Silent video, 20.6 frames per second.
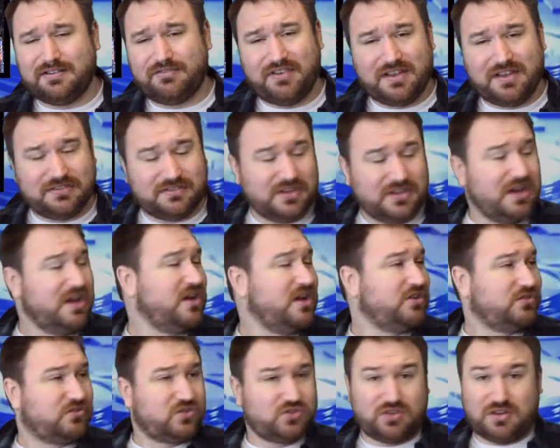the fans
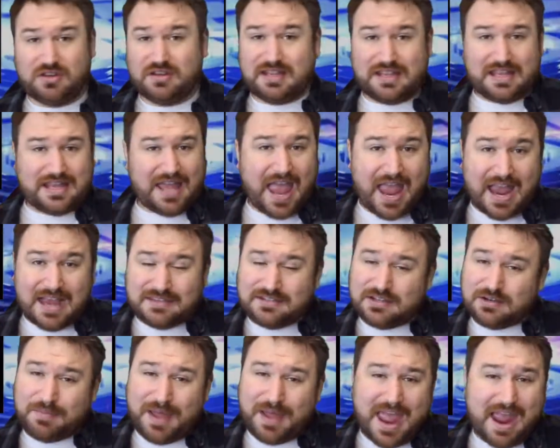just
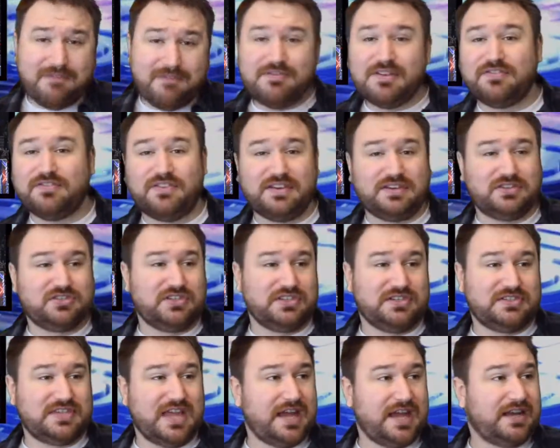ate up everything she
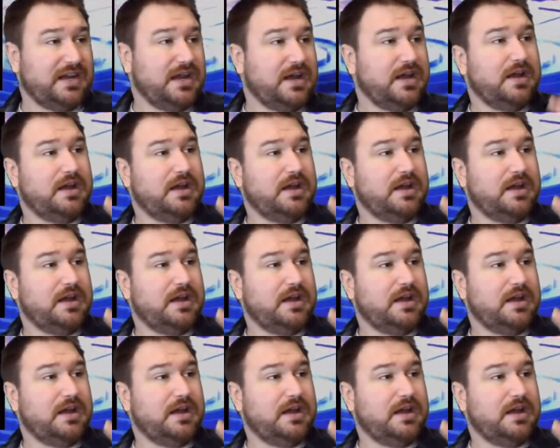said.